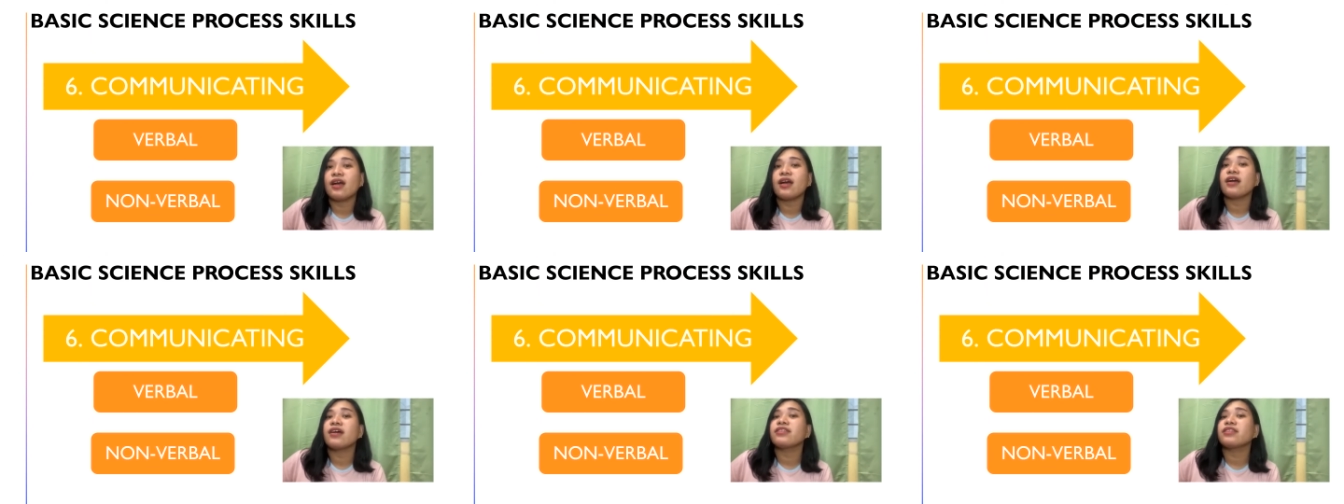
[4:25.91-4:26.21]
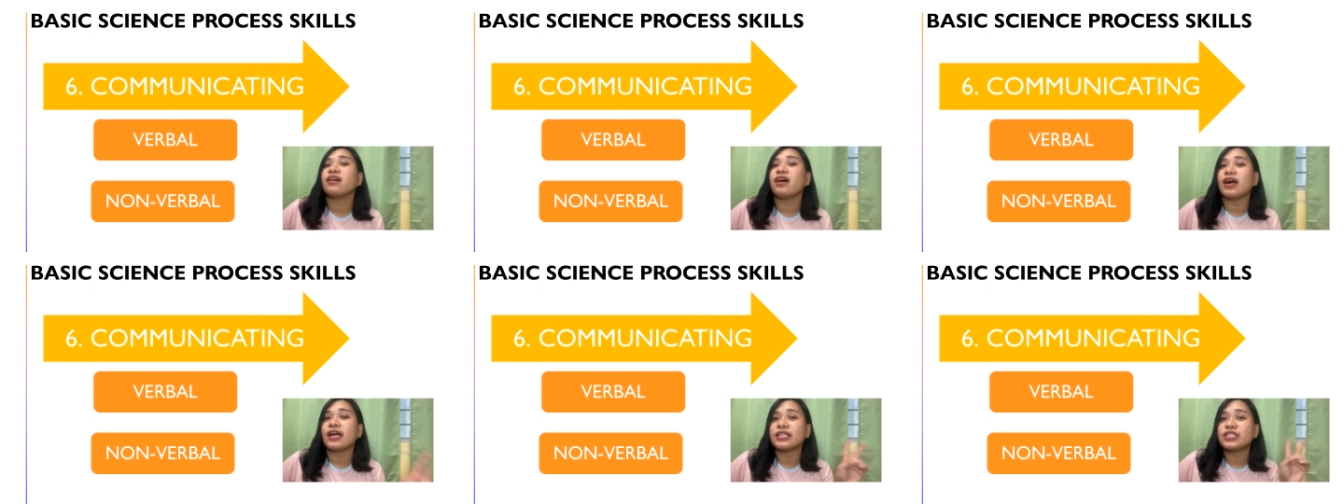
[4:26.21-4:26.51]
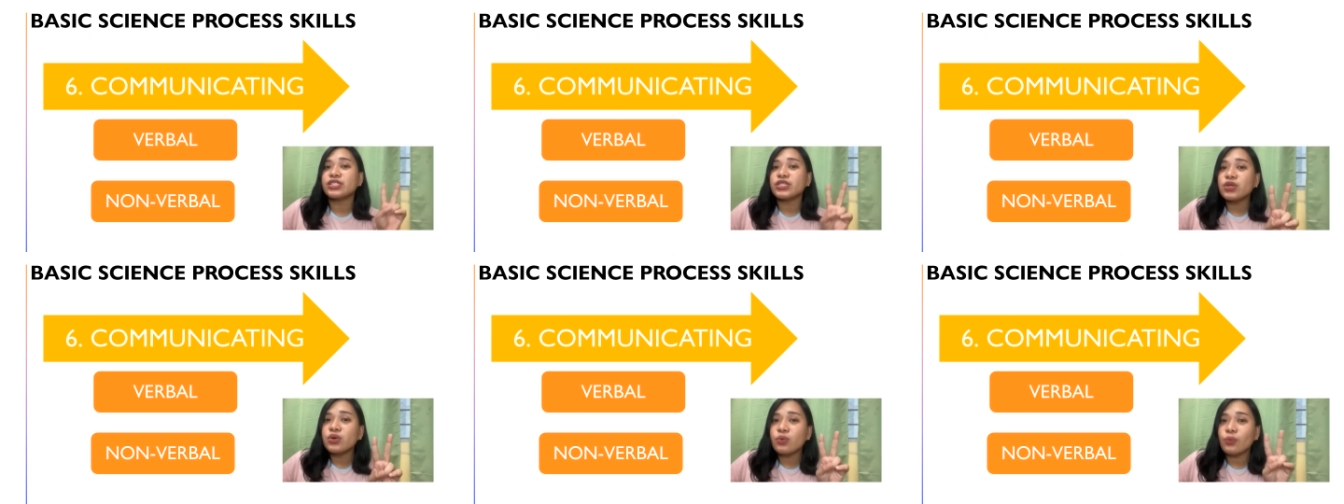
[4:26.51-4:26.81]
There are
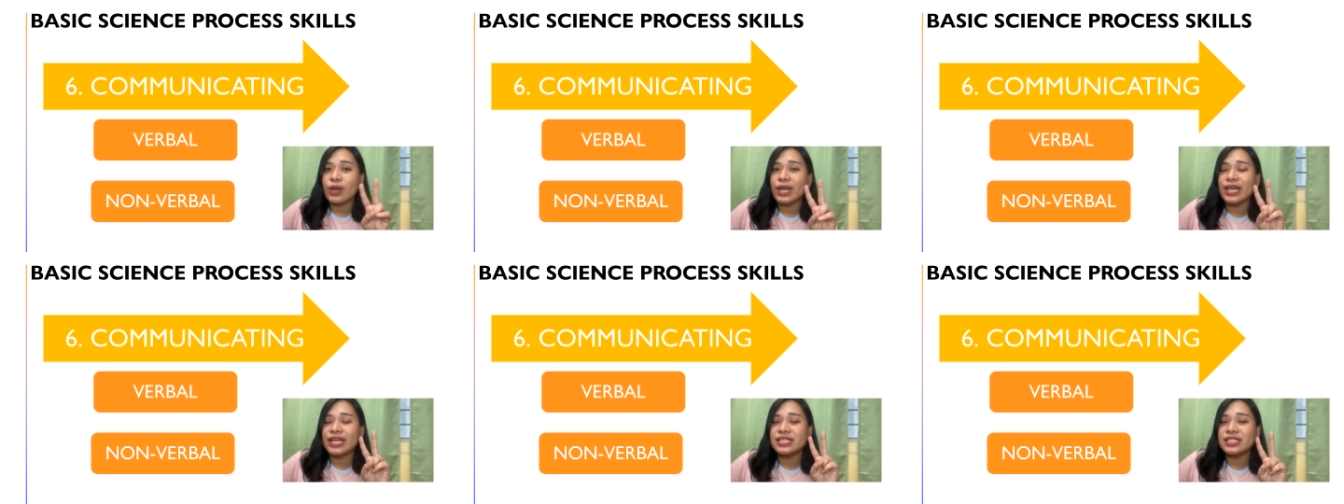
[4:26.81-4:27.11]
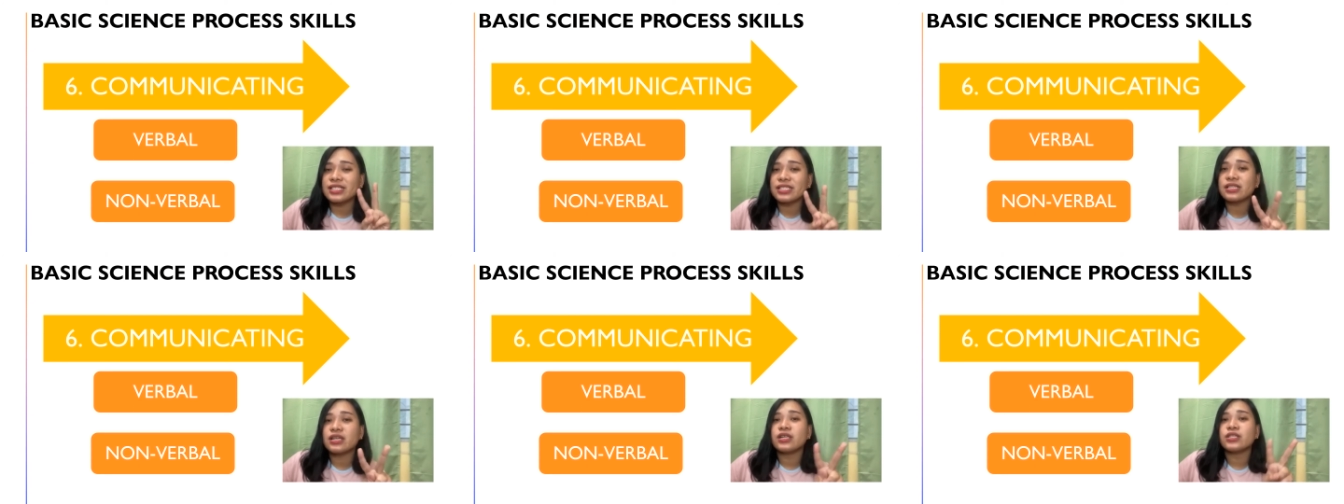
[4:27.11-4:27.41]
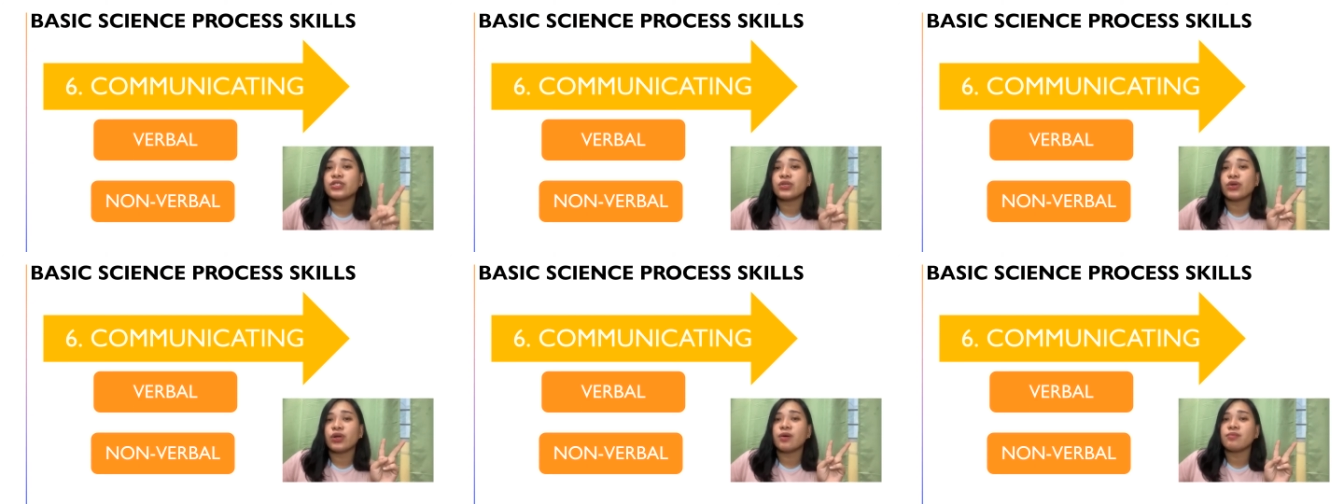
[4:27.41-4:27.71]
2 ways to
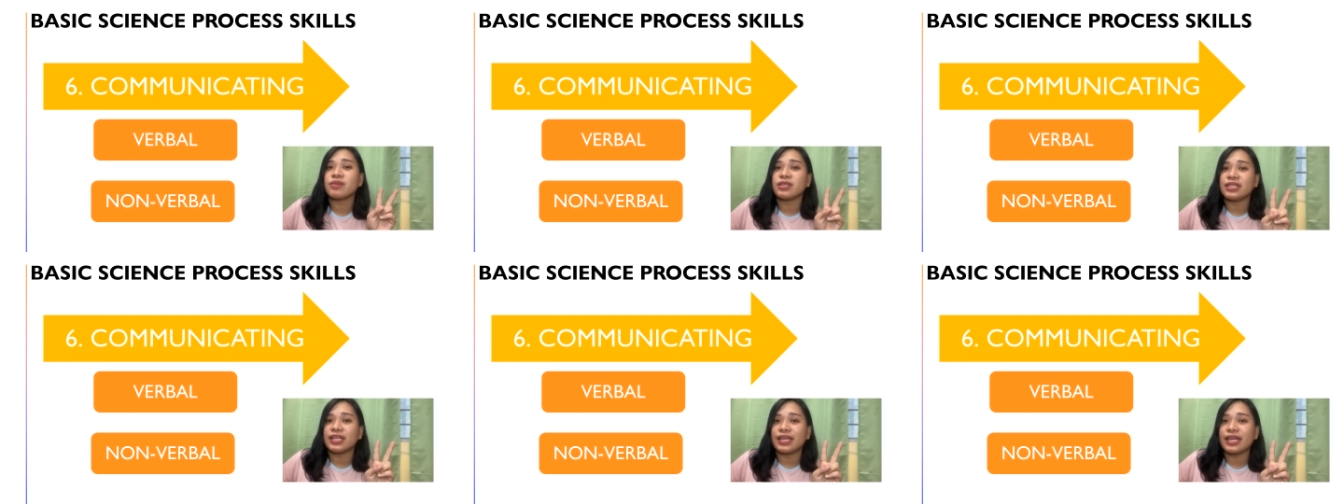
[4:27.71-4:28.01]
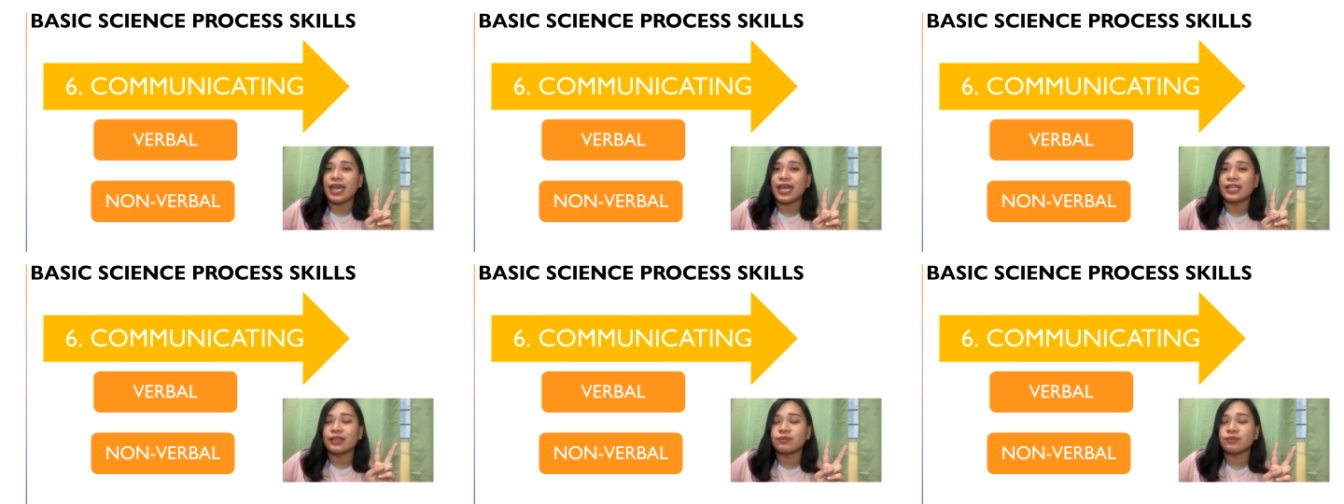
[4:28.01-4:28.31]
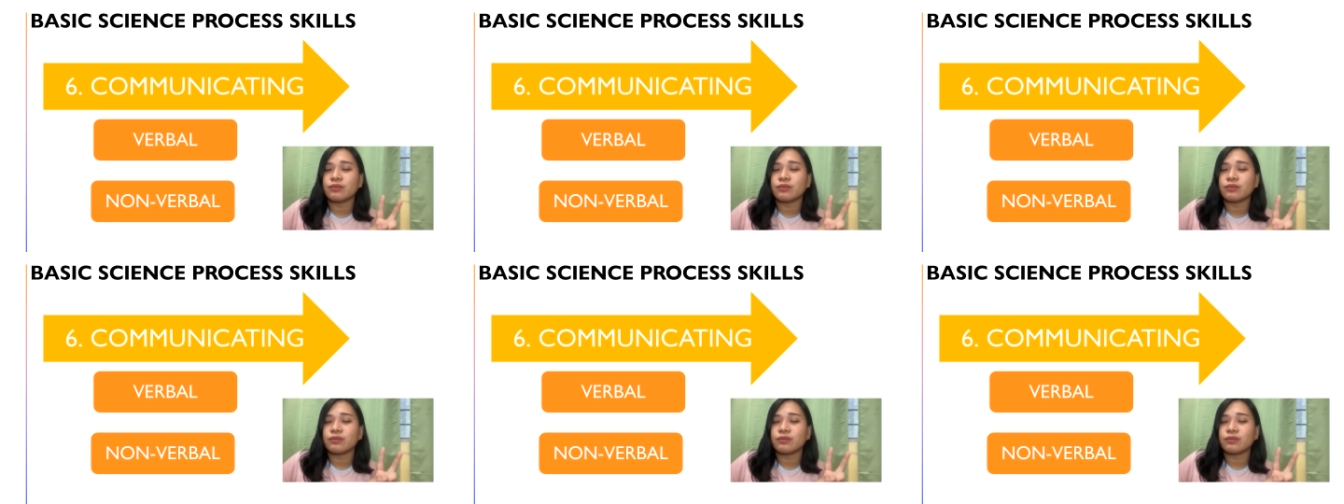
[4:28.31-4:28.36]
communicate.